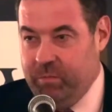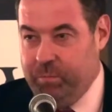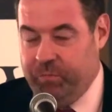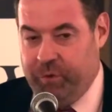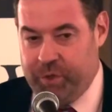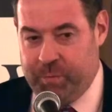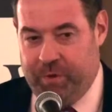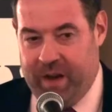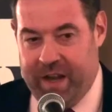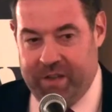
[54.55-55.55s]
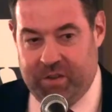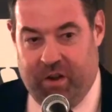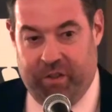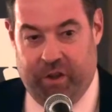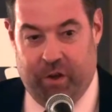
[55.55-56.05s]
first prize,
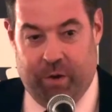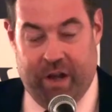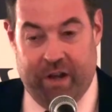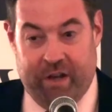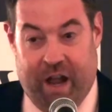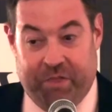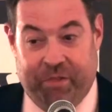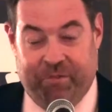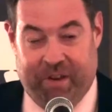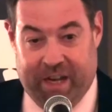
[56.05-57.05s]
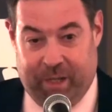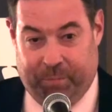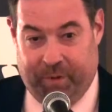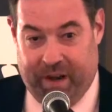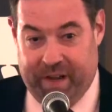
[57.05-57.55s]
although not the final
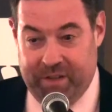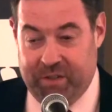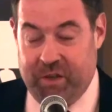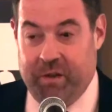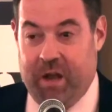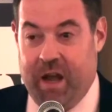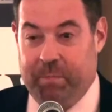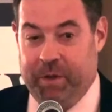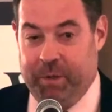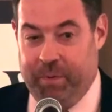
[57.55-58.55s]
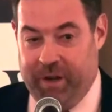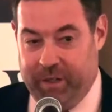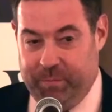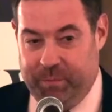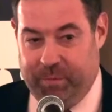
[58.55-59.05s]
prize, but the
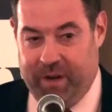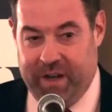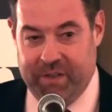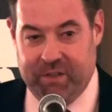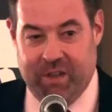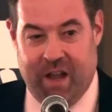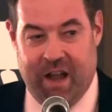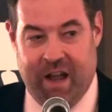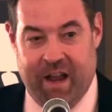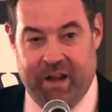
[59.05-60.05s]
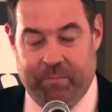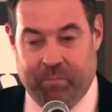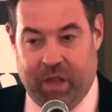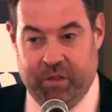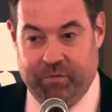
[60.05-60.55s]
penultimate prize.
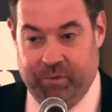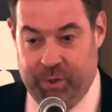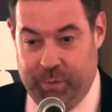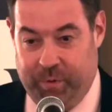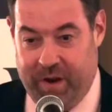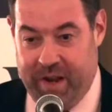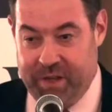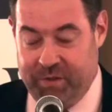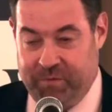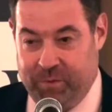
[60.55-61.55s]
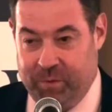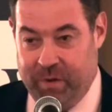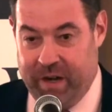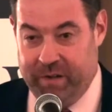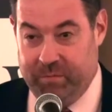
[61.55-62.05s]
The first prize
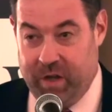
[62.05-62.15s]
for